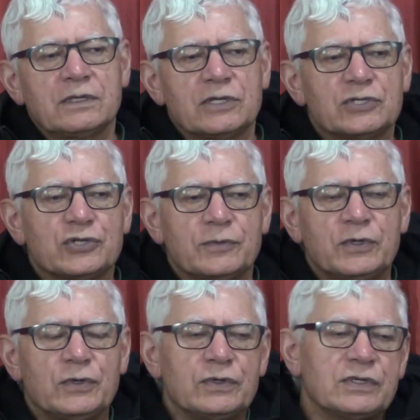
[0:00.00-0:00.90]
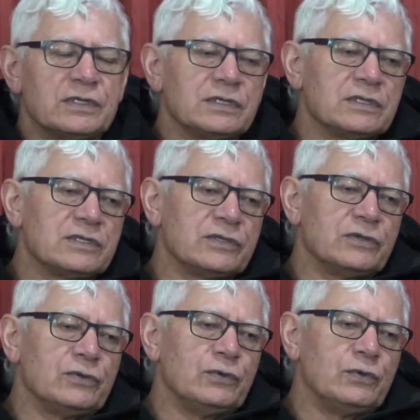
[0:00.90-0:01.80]
contribute
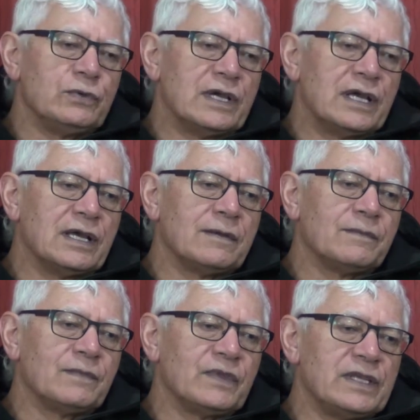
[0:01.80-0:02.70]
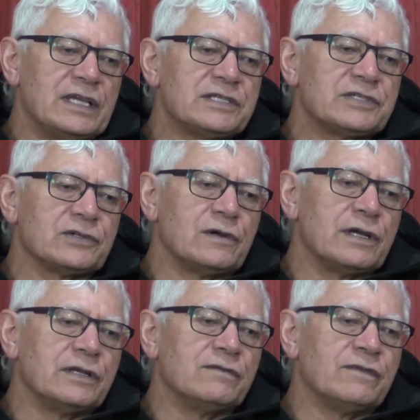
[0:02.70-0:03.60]
to the
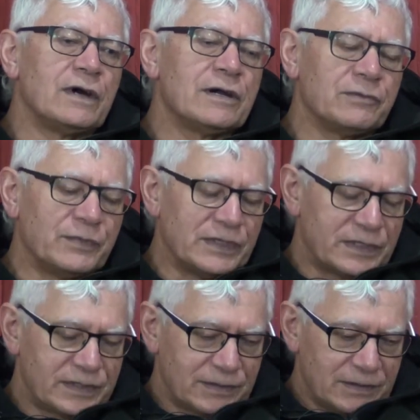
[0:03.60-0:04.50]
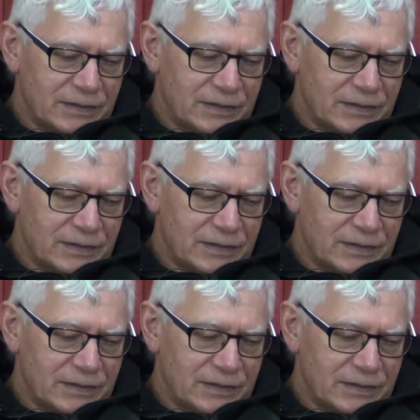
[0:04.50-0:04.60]
estuarine environments.